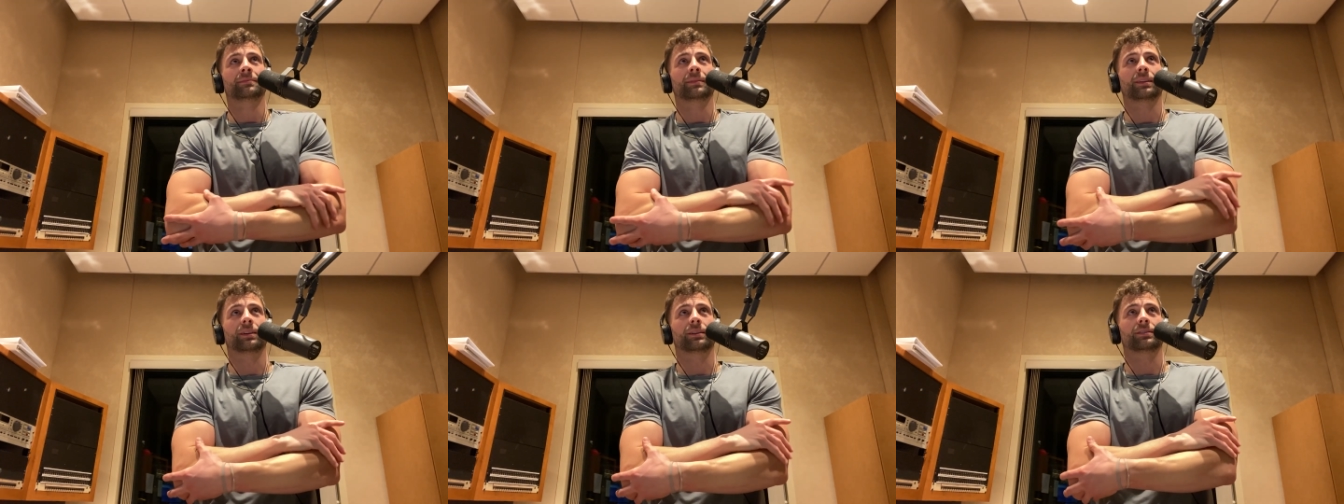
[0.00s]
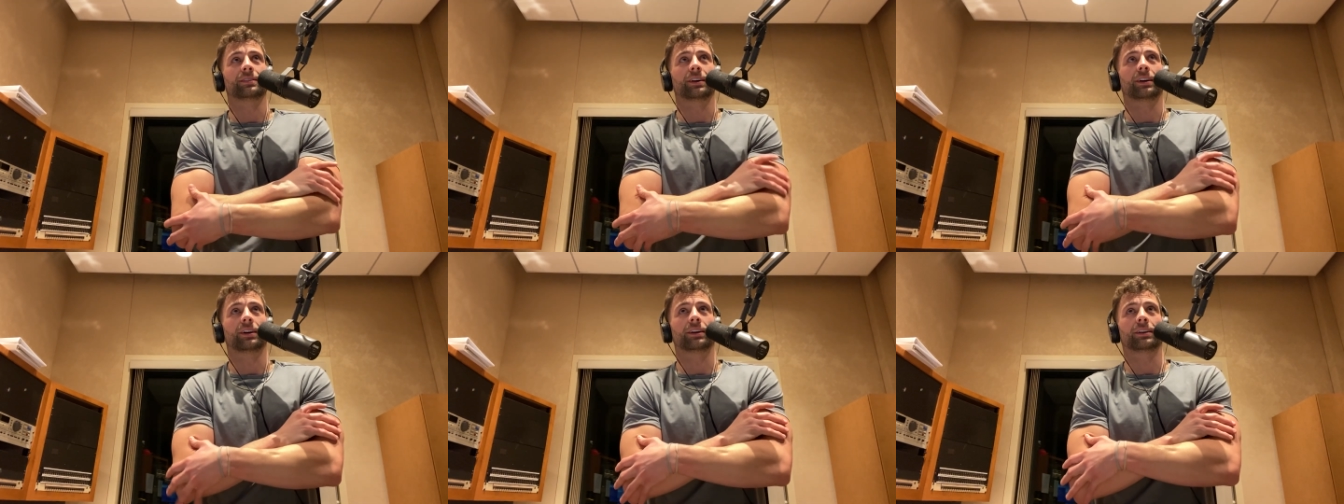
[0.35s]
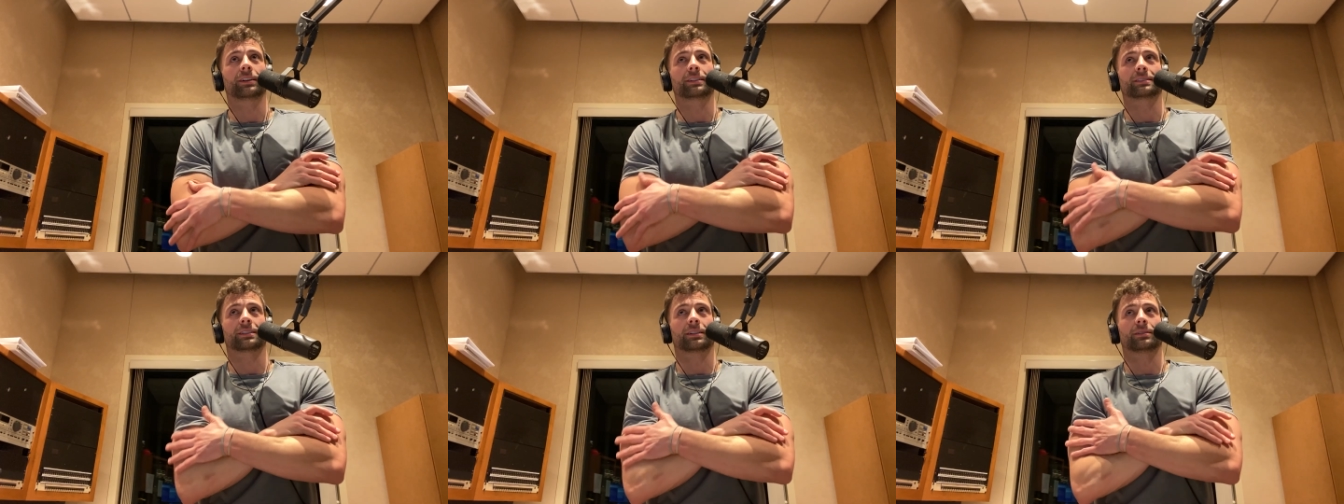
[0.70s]
Their
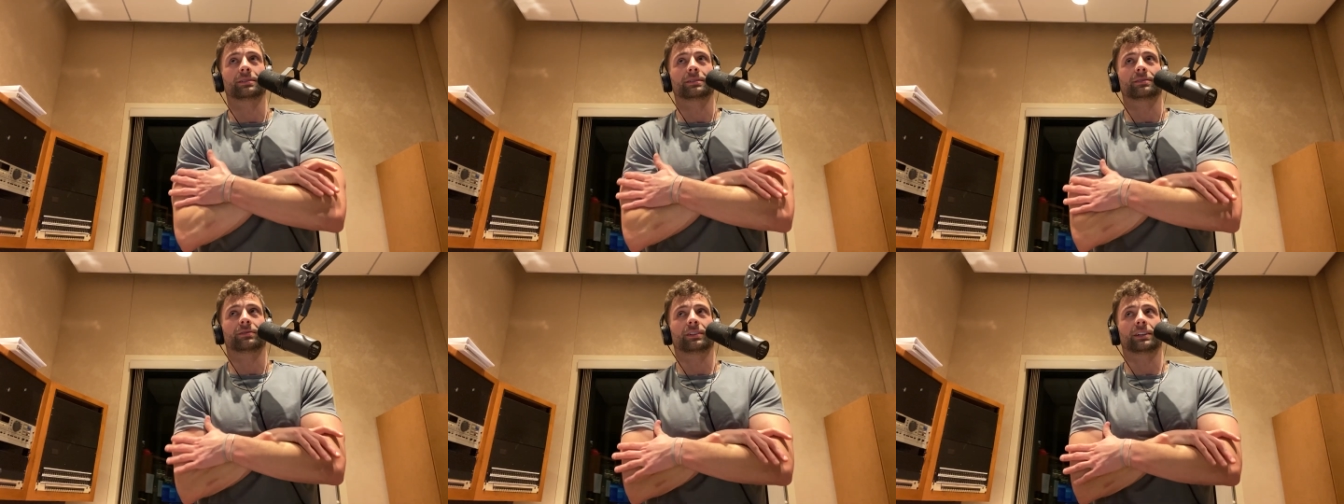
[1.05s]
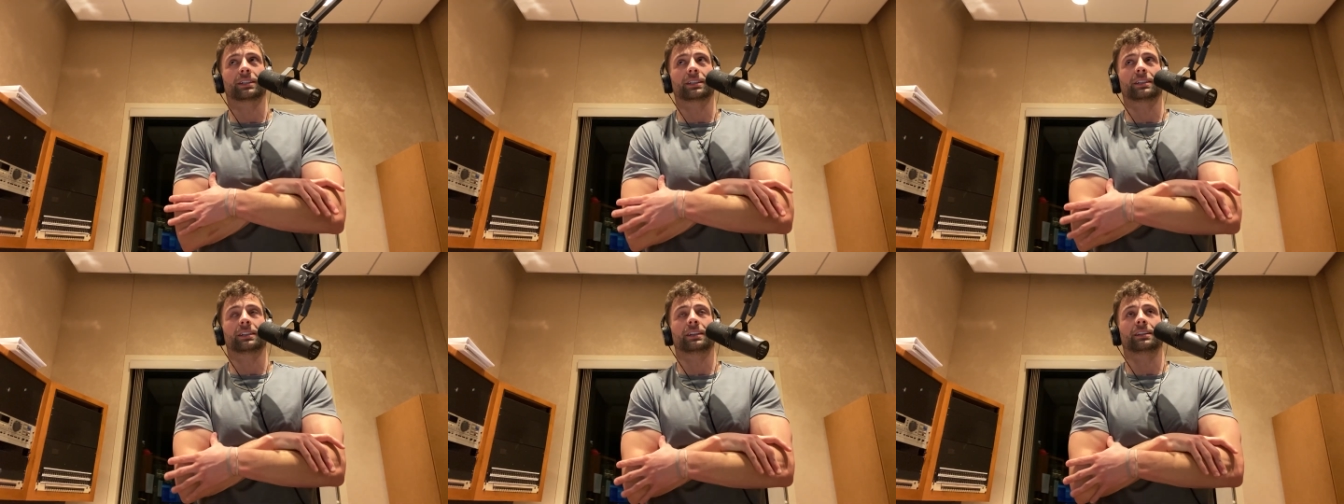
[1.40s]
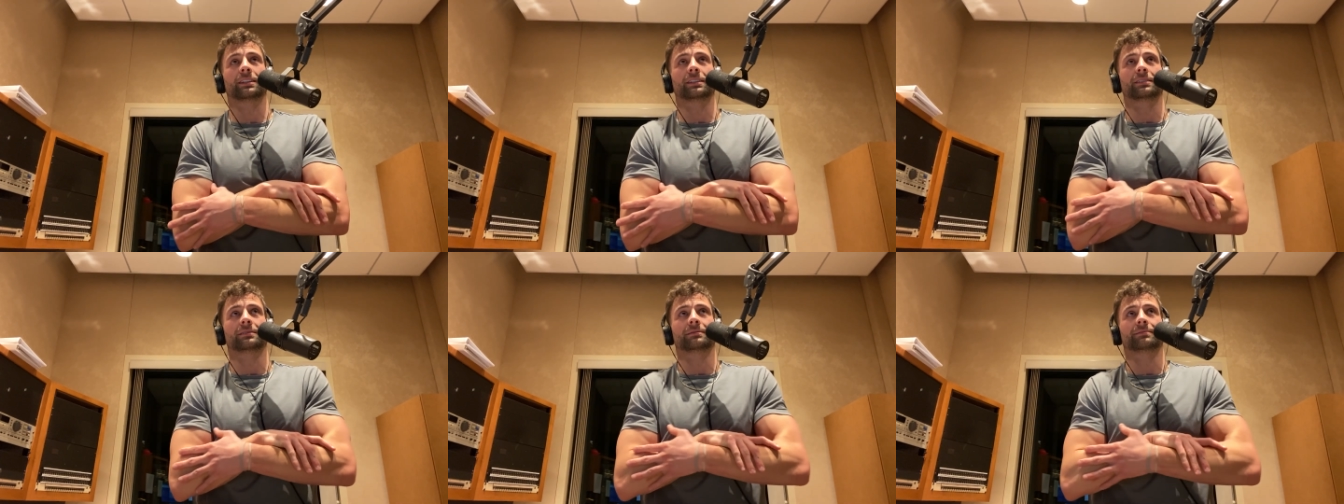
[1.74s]
dog is always fucking in
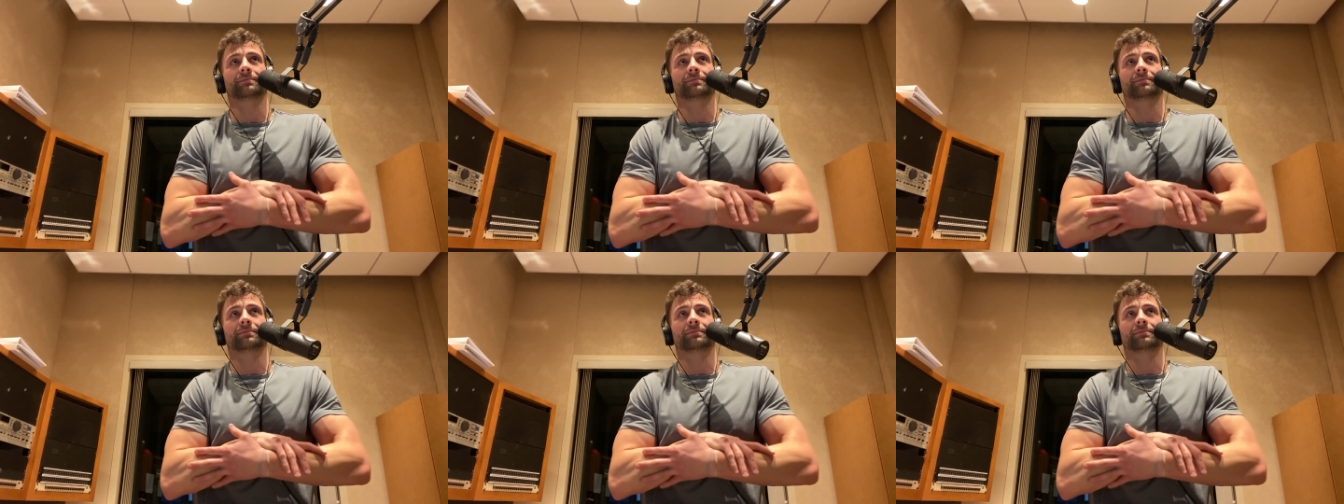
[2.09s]
it.